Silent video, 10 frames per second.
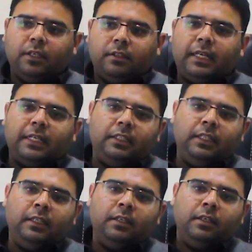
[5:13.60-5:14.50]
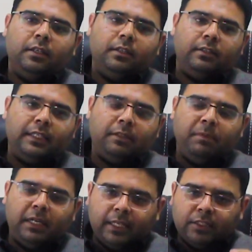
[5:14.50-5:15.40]
that the
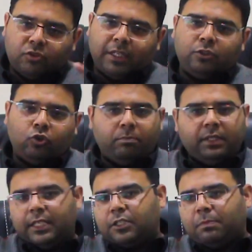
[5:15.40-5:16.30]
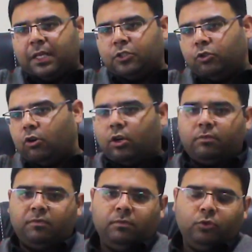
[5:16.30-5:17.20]
building strength should be this much or
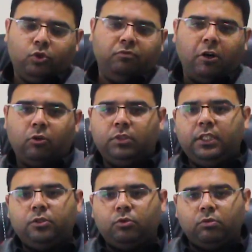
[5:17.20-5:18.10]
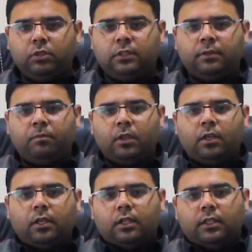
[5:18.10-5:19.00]
should follow these rules,
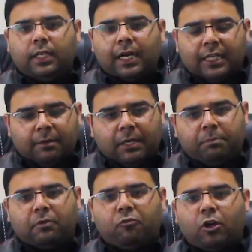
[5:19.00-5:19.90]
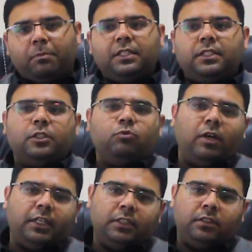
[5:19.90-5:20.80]
the ultimate performance is
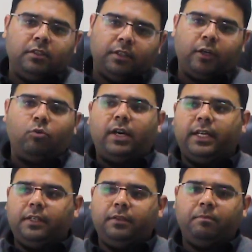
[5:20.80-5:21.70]
what is required.